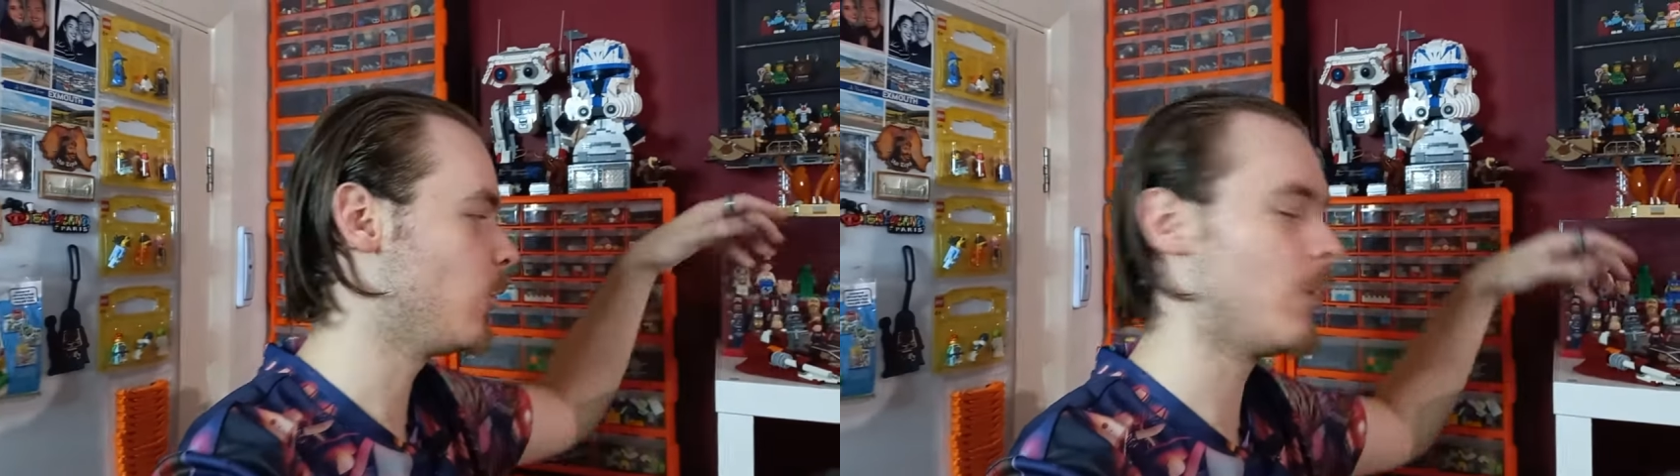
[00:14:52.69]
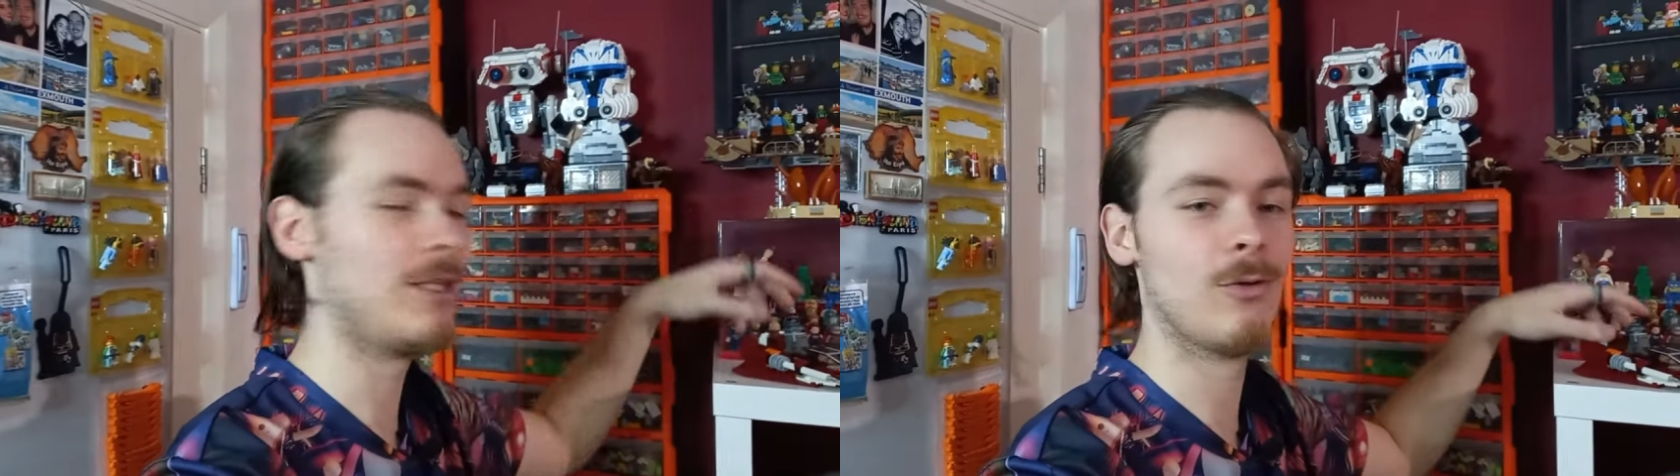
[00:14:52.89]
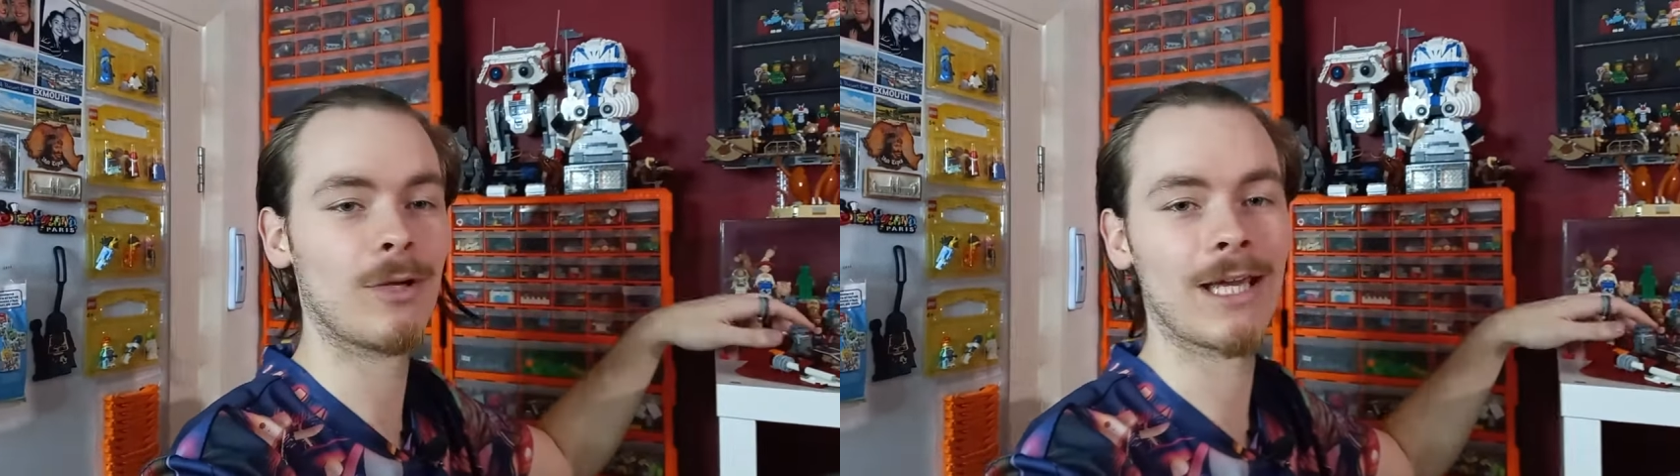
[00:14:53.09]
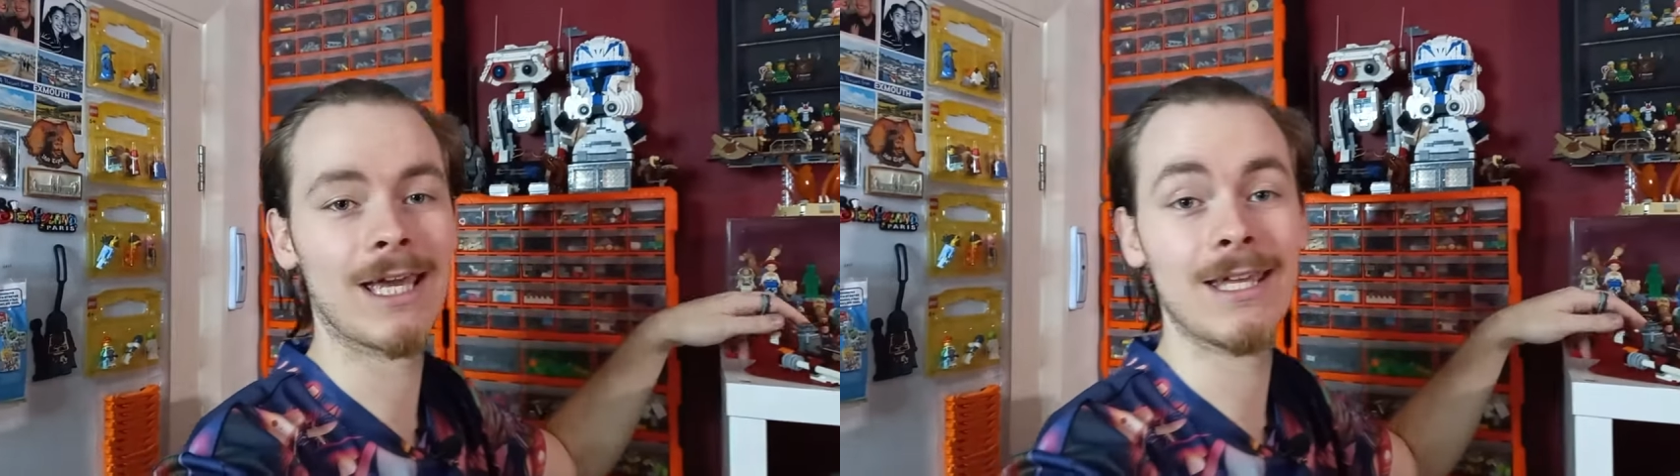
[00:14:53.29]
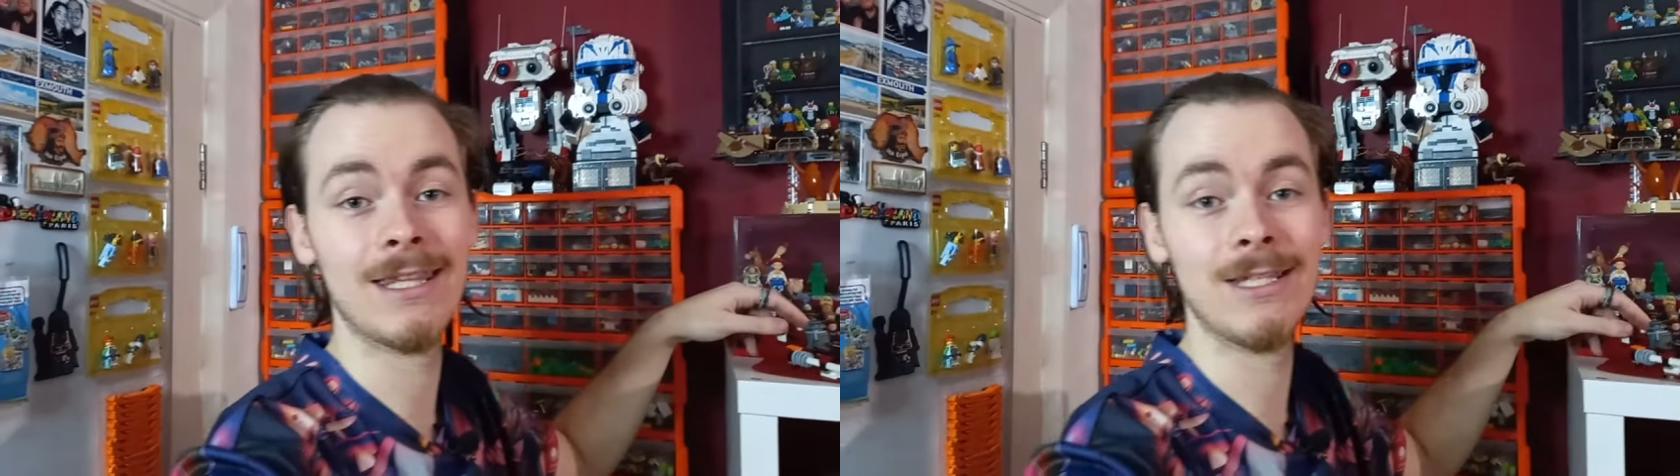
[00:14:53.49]
when you wanna
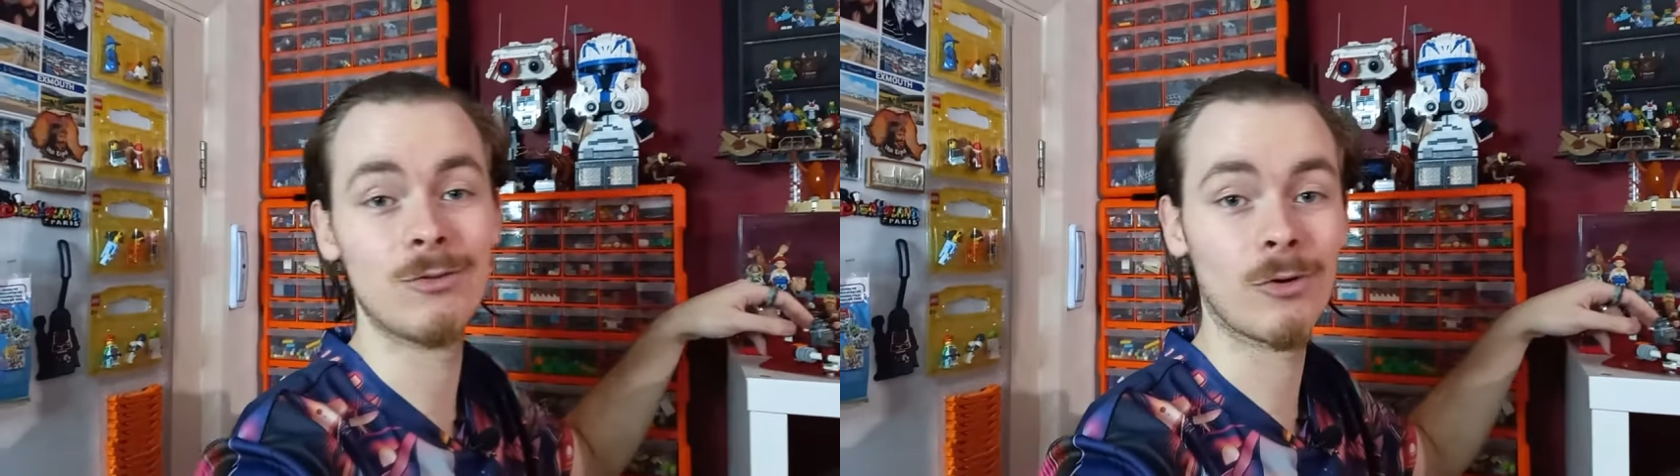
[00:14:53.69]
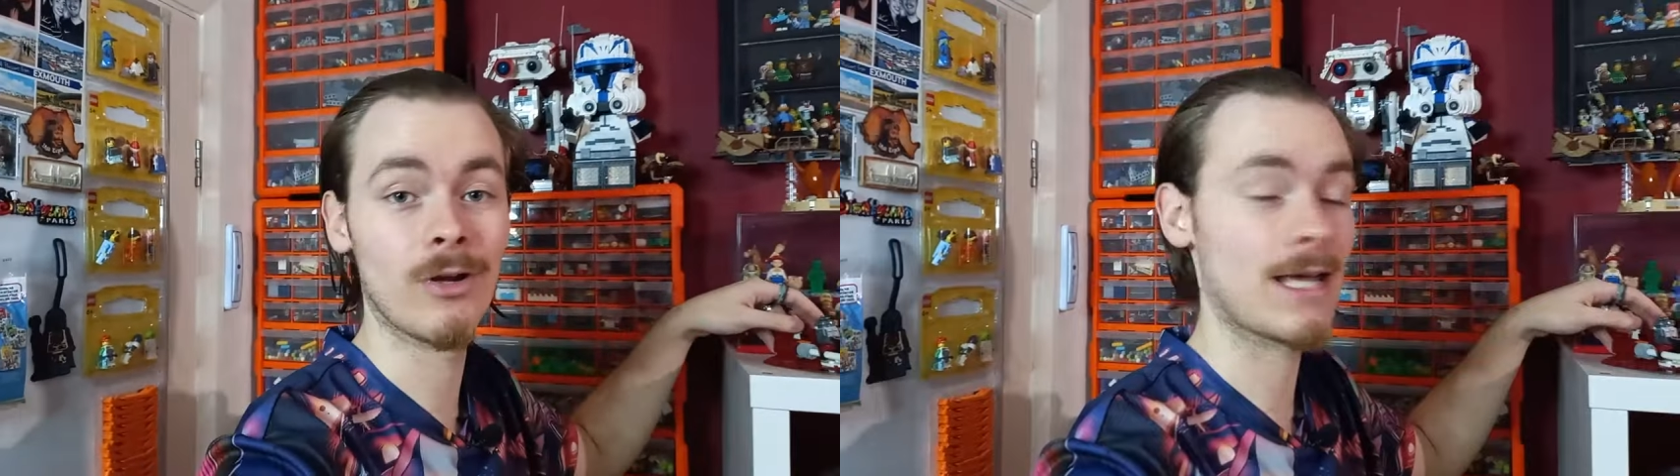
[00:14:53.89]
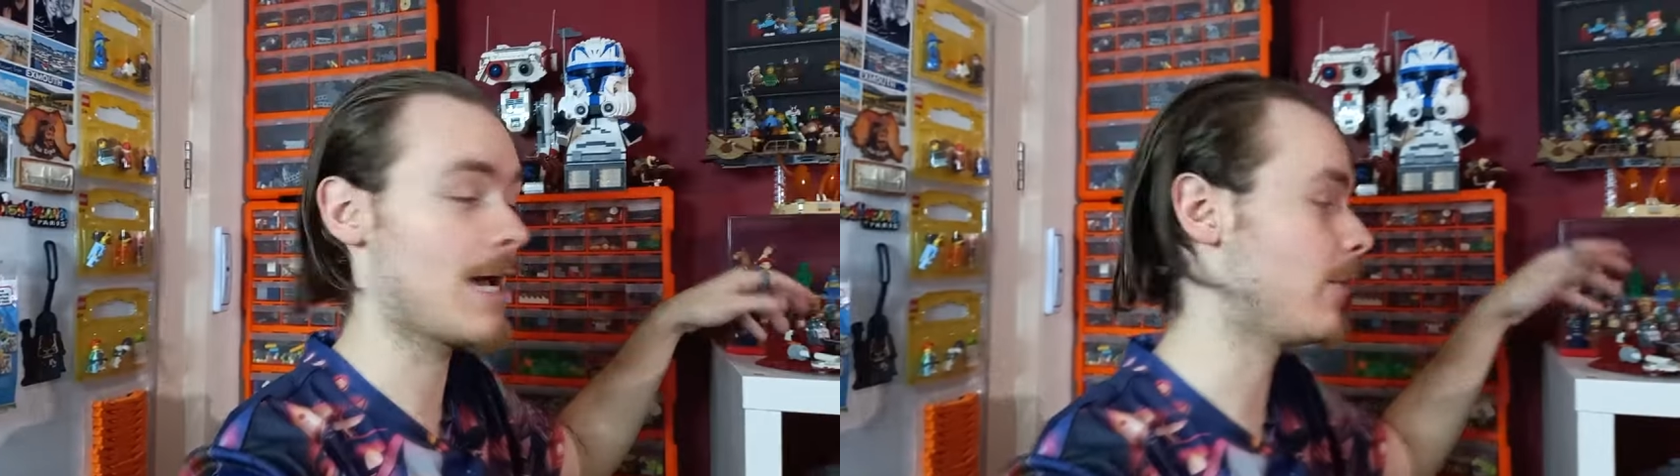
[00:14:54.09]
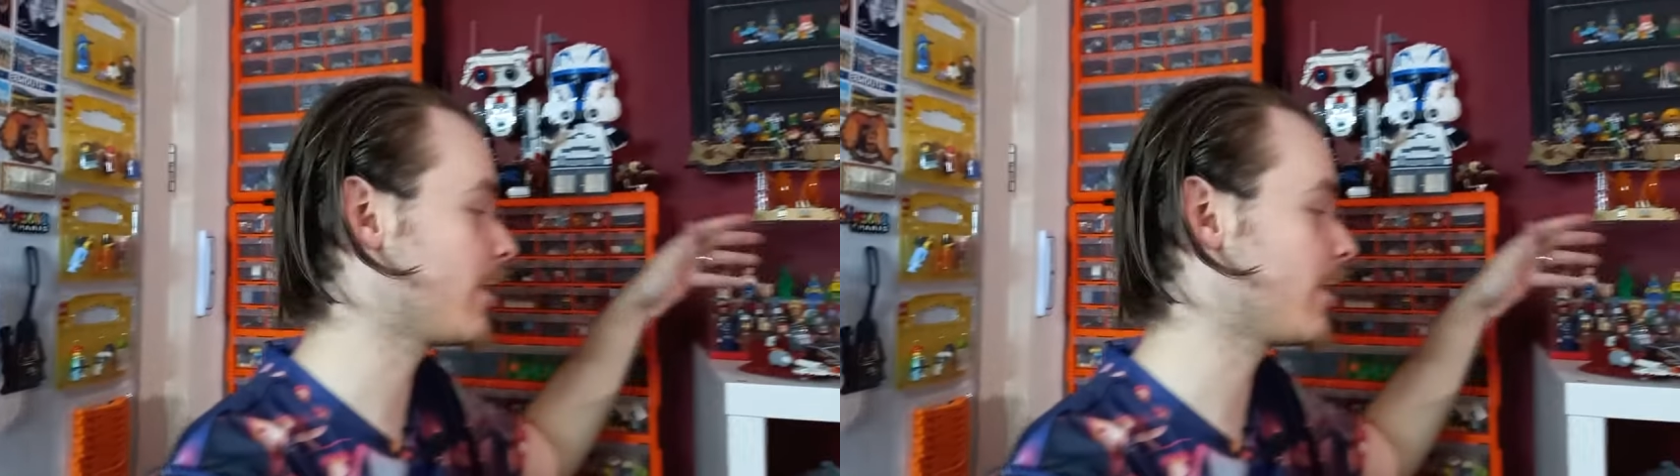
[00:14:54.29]
get the droid out.